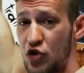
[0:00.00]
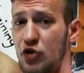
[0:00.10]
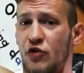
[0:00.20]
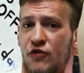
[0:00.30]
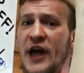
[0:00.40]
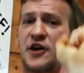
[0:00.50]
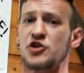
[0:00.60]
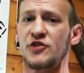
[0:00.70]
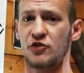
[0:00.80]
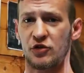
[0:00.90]
shoulder
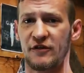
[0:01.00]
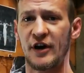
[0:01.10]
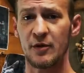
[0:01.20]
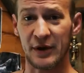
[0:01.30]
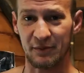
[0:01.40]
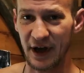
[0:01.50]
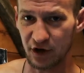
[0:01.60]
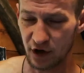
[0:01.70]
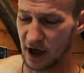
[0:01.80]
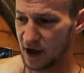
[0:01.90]
flexion, so you're developing
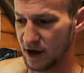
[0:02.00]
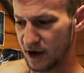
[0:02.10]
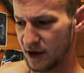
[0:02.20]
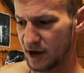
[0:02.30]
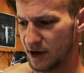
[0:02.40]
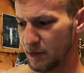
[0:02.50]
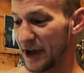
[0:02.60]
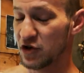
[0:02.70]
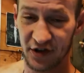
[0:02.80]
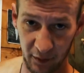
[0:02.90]
better
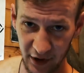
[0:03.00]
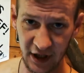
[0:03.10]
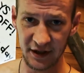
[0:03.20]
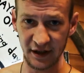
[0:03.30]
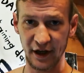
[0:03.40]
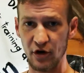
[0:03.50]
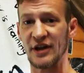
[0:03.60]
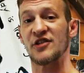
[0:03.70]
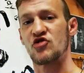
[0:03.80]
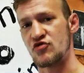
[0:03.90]
stability there
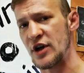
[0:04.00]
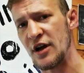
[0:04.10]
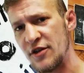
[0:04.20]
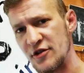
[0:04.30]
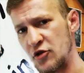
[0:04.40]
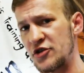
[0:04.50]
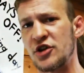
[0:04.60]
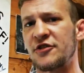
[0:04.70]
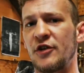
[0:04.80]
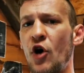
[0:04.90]
and strength, so it's
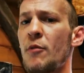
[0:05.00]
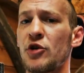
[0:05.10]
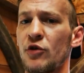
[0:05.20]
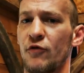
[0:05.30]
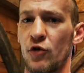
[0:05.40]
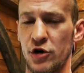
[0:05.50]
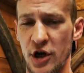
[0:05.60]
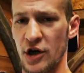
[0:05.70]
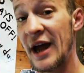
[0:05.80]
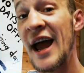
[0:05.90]
just phenomenal for
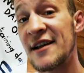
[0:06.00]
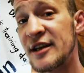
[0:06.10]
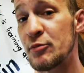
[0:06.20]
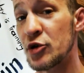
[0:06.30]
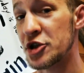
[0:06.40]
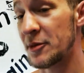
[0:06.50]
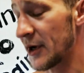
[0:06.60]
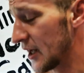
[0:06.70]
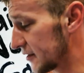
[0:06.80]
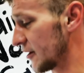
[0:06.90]
a handstand
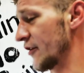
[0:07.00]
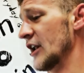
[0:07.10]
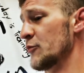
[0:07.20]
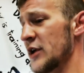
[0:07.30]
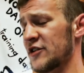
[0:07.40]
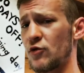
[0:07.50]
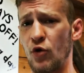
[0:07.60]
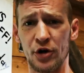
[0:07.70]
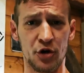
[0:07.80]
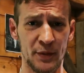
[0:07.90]
push-up development. So
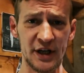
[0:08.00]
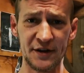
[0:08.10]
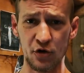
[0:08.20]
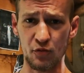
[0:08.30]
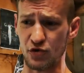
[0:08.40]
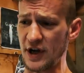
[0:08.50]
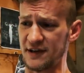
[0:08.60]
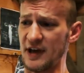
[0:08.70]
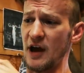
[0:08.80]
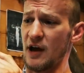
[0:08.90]
work your military
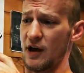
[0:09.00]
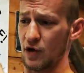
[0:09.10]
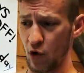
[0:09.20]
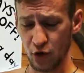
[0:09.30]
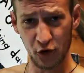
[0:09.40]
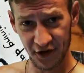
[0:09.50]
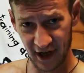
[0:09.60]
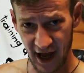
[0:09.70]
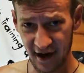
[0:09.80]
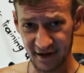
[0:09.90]
press, go towards
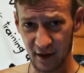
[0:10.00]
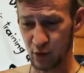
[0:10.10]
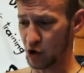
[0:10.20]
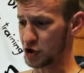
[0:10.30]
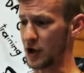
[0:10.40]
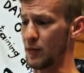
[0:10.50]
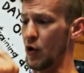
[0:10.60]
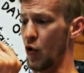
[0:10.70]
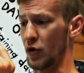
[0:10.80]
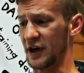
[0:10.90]
the handstand push-up,
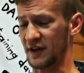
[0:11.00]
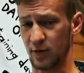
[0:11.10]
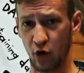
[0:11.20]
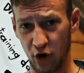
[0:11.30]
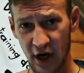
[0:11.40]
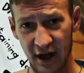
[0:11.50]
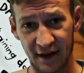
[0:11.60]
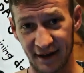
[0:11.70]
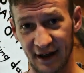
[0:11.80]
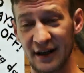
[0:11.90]
or explore
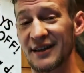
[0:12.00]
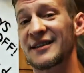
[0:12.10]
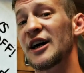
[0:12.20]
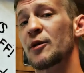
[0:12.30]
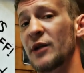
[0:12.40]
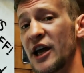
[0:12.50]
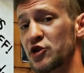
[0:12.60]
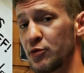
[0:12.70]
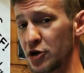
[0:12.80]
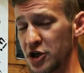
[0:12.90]
the tuck
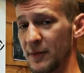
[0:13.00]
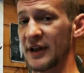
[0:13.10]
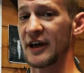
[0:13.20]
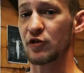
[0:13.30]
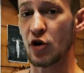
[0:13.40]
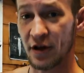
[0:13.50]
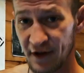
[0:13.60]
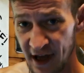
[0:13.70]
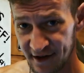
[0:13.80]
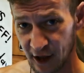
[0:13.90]
planche push-up and later on
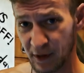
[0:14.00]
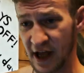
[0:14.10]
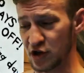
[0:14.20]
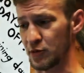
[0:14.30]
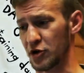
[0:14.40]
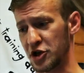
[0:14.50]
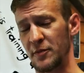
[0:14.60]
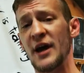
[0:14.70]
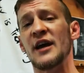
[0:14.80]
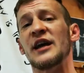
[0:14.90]
advanced tuck planche
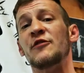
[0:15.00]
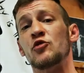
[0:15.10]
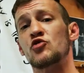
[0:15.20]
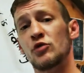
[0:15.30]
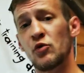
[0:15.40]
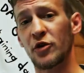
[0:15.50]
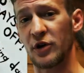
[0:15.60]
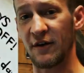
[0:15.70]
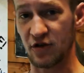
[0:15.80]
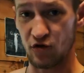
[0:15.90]
push-up if you truly want
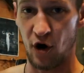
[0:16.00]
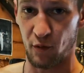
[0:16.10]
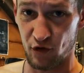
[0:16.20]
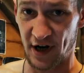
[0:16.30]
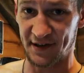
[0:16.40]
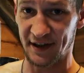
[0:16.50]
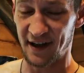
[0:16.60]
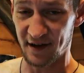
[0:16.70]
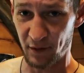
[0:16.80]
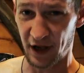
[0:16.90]
to have strong pressing.
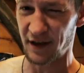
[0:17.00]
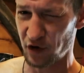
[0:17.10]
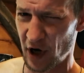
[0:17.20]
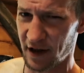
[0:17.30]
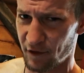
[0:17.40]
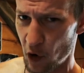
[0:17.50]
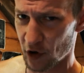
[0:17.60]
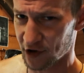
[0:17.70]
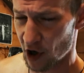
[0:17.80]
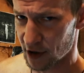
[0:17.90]
That's the main thing you got to
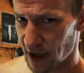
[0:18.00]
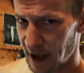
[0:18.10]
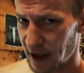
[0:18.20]
focus on.